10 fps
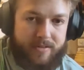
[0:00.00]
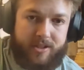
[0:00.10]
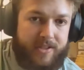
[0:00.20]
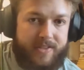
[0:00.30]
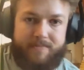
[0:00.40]

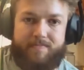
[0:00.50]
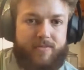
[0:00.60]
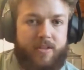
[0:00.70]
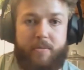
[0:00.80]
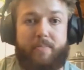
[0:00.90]
just
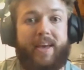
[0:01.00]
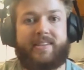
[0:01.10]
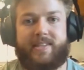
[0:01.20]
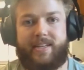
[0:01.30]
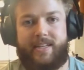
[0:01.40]
to be
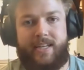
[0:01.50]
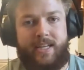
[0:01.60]
basic.